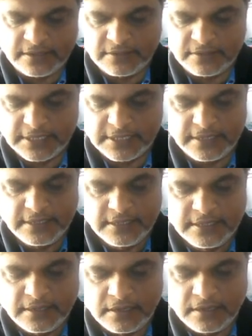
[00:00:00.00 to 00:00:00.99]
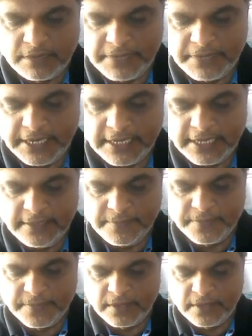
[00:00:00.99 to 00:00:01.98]
That is called polymorphism.
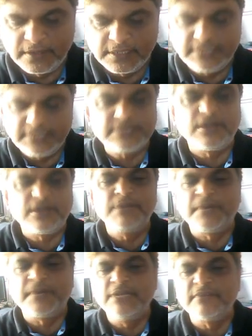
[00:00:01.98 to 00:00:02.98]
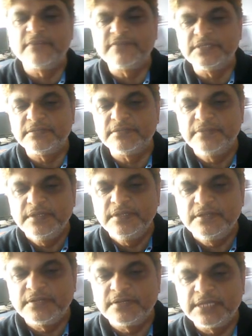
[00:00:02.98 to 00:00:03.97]
Okay. The
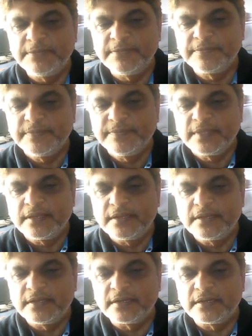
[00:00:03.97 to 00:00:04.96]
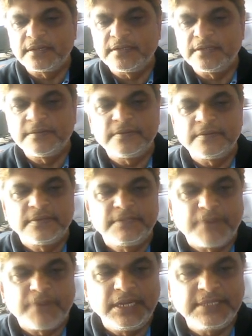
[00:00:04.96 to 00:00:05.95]
poly stands for many, morpha stands
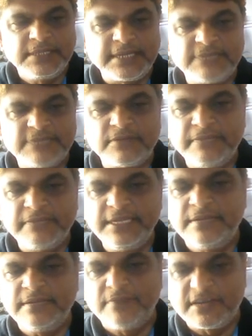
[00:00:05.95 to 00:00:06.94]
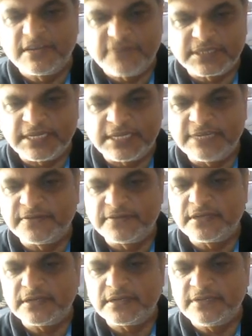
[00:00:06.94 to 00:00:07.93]
for different forms on which they are operating on.
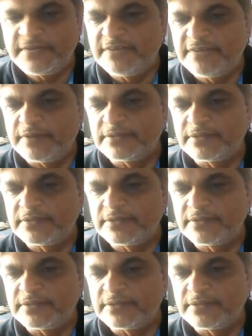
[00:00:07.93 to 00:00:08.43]
See, this is called